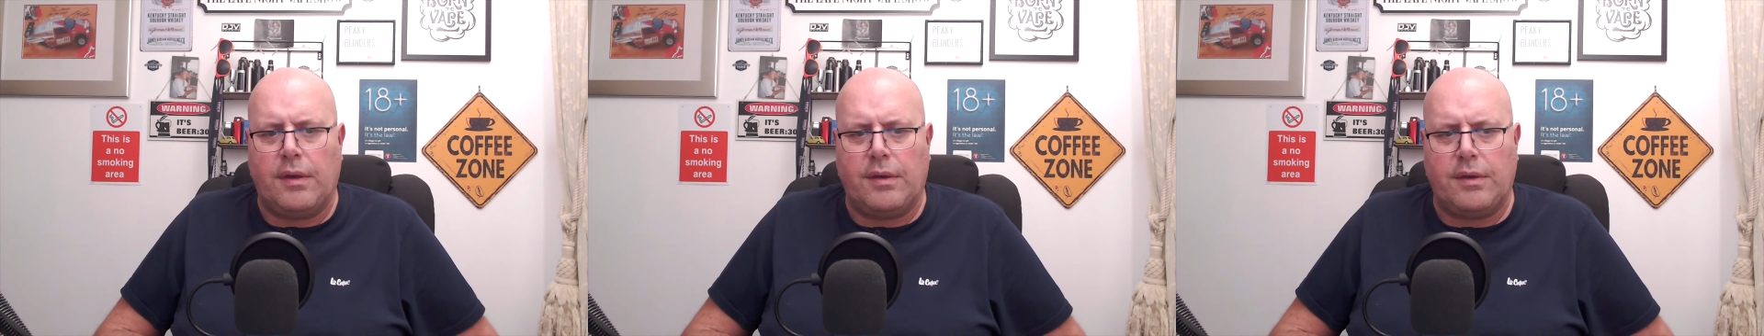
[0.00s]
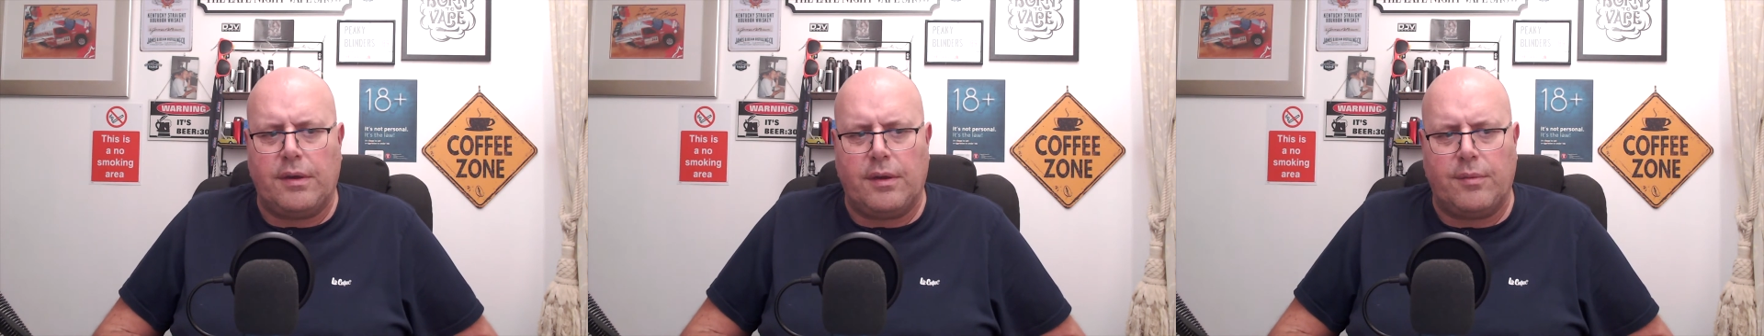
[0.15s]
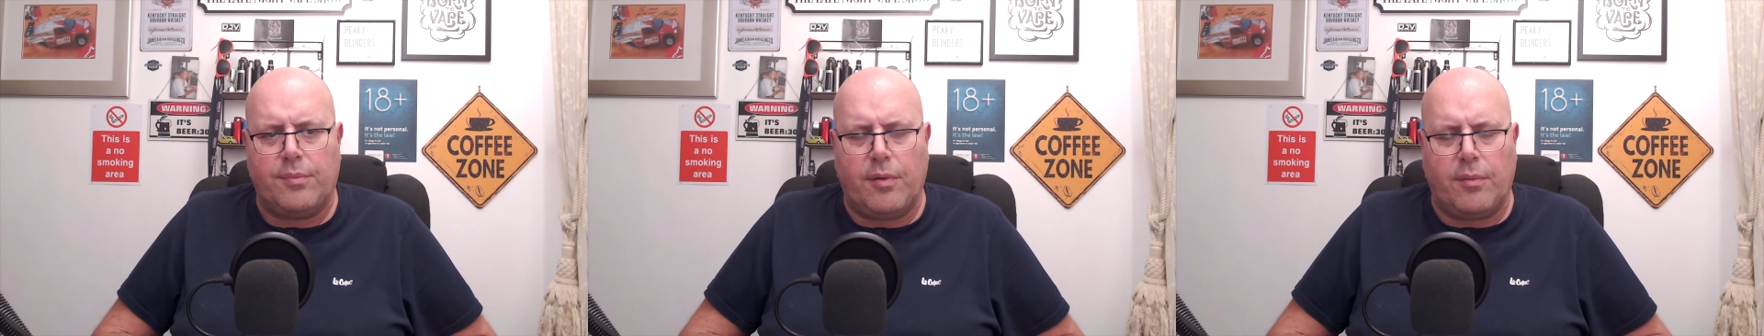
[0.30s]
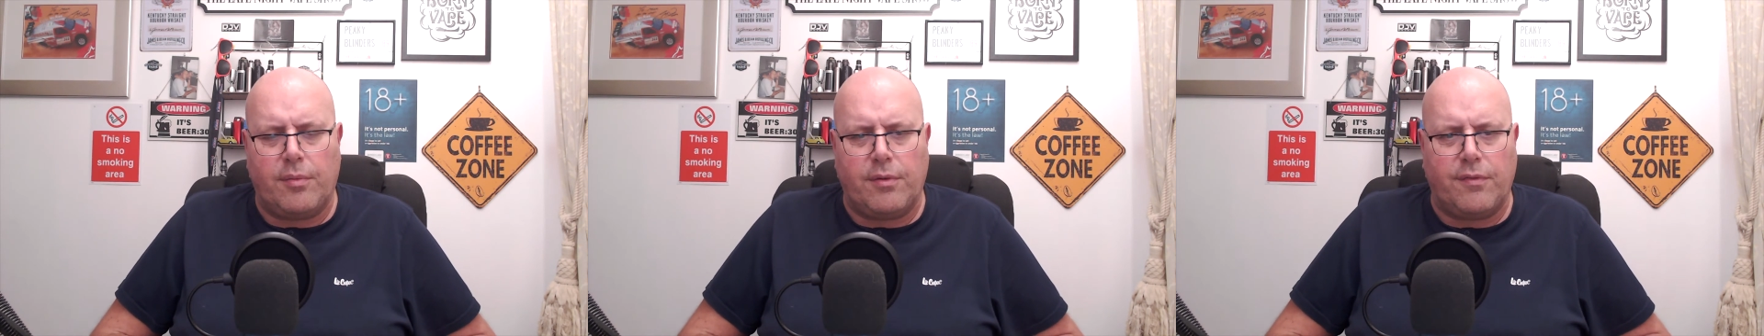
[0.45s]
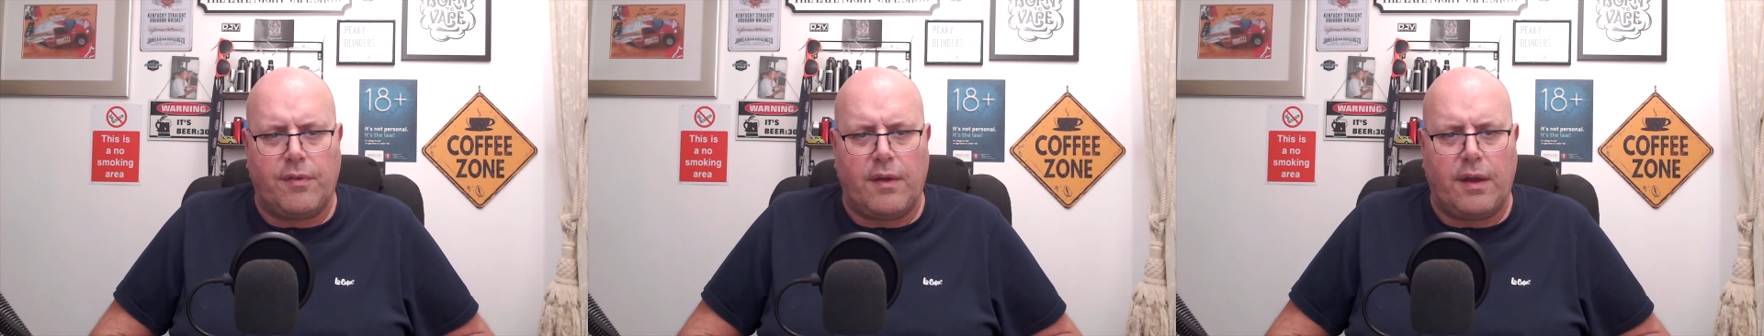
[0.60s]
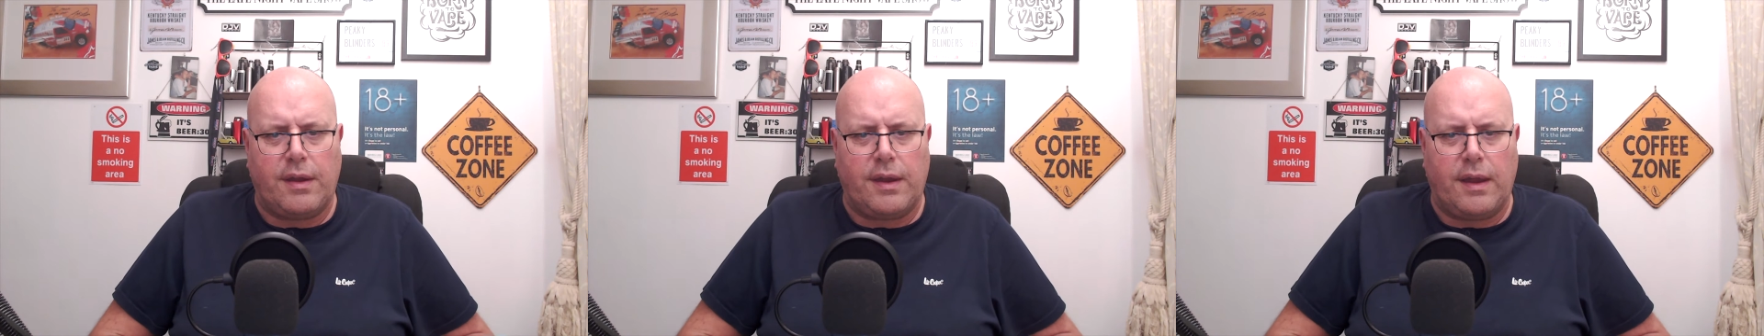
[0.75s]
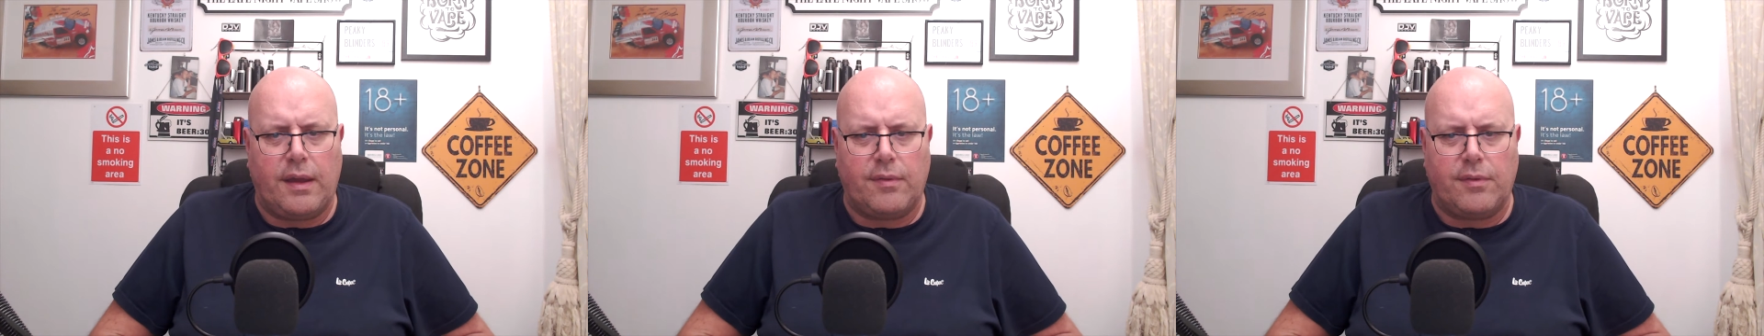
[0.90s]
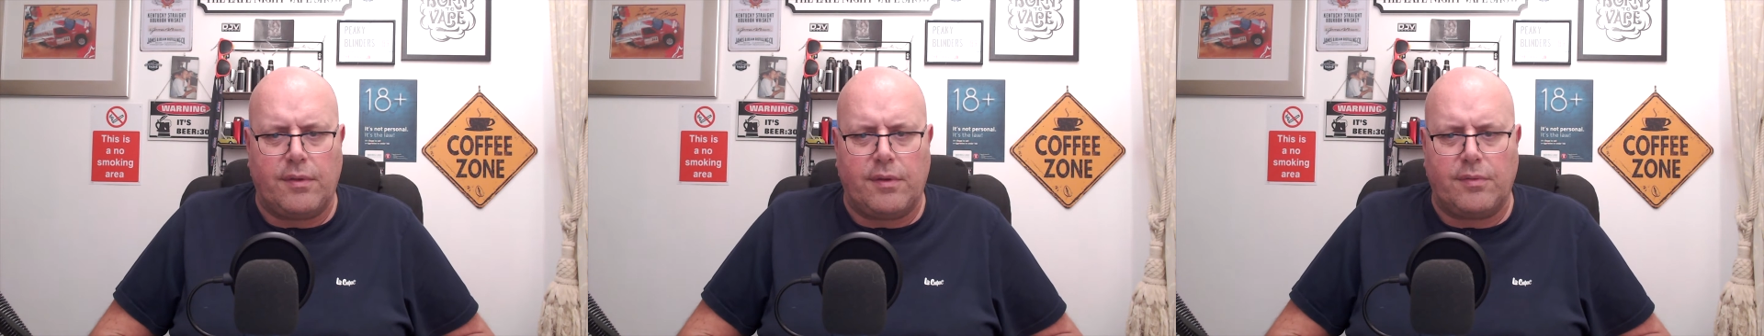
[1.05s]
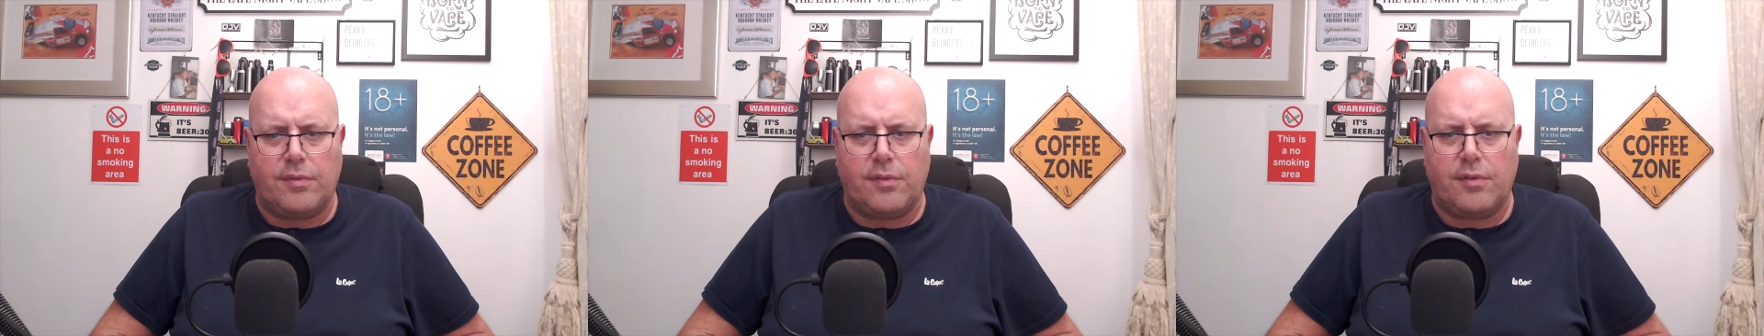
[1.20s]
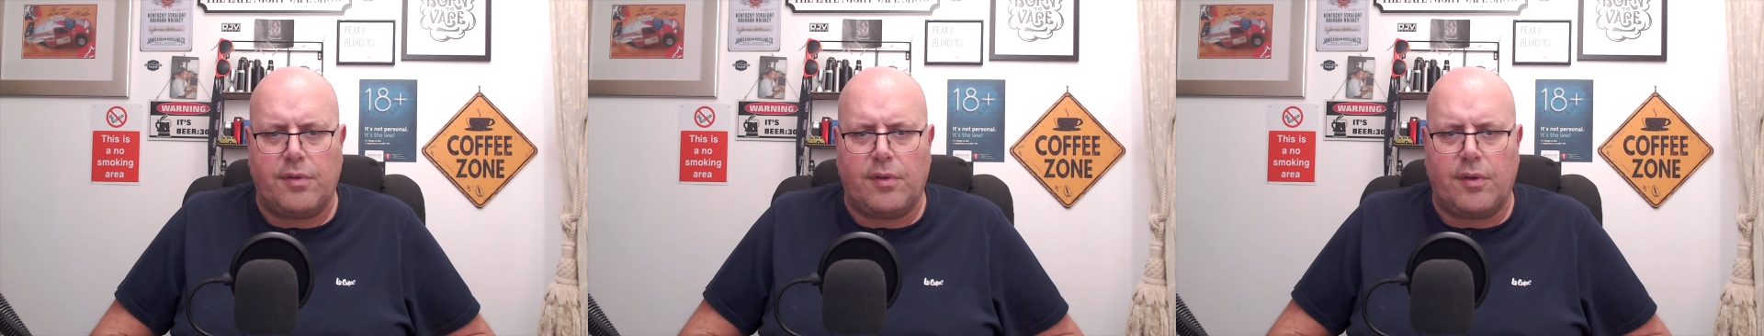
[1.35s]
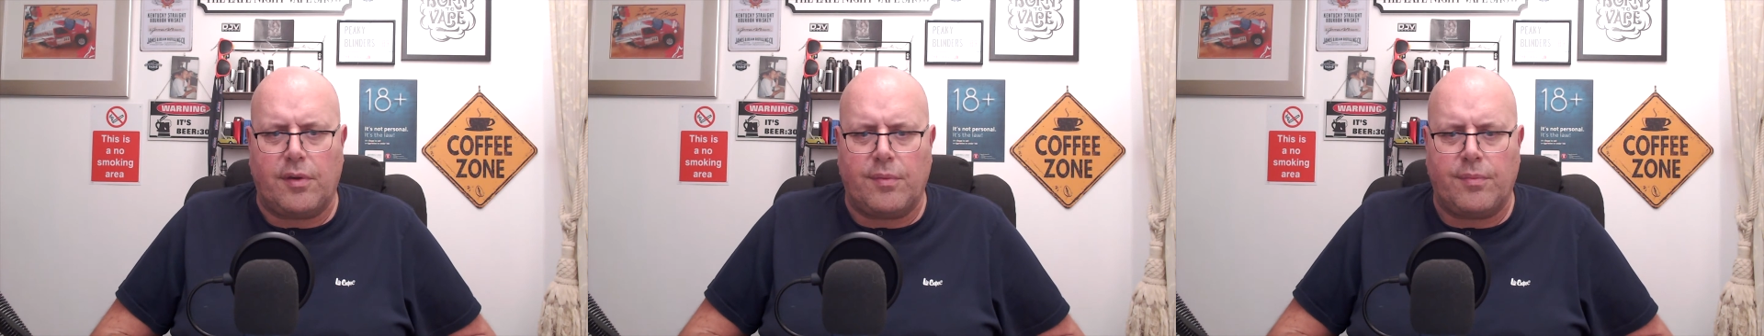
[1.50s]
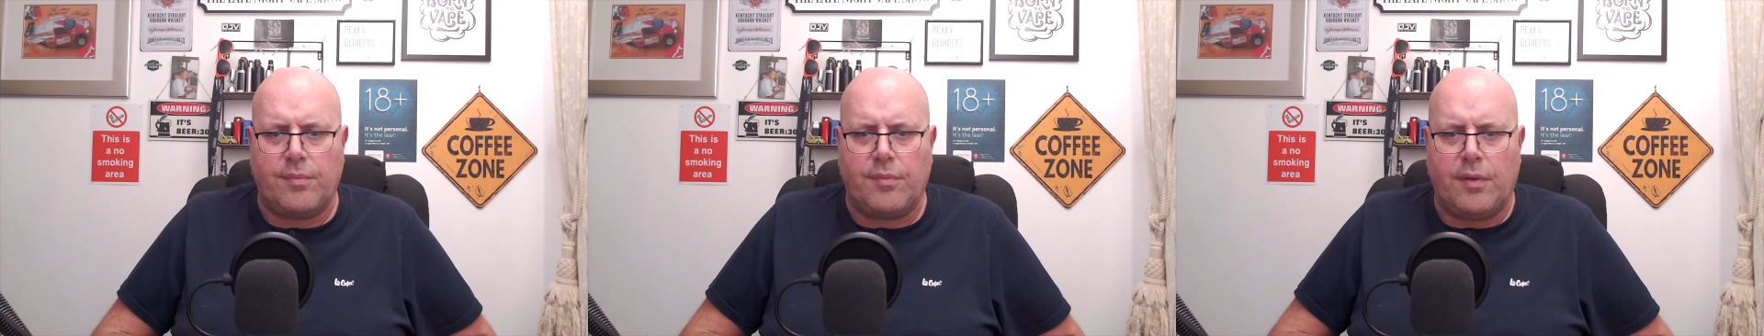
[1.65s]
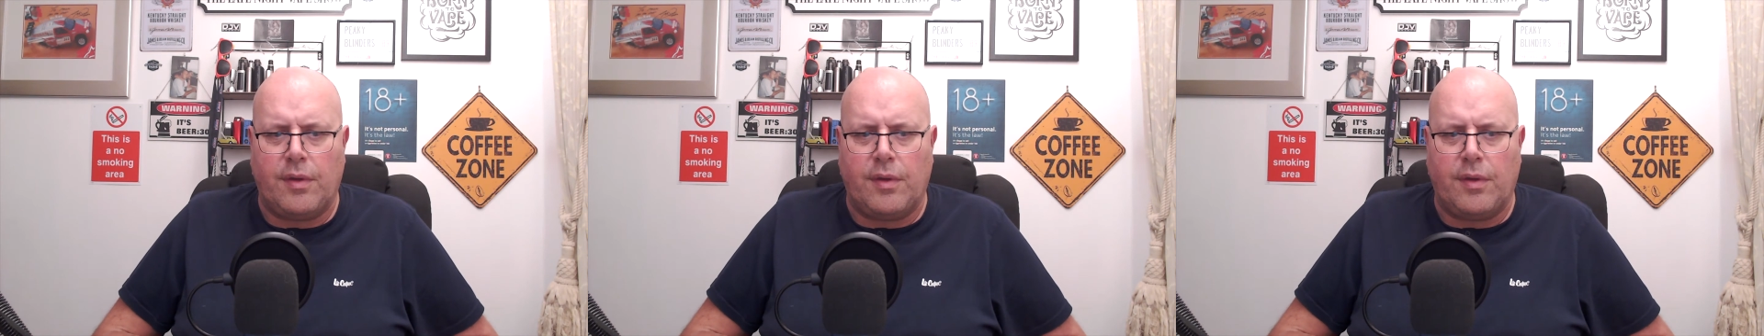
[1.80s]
you'd probably find out that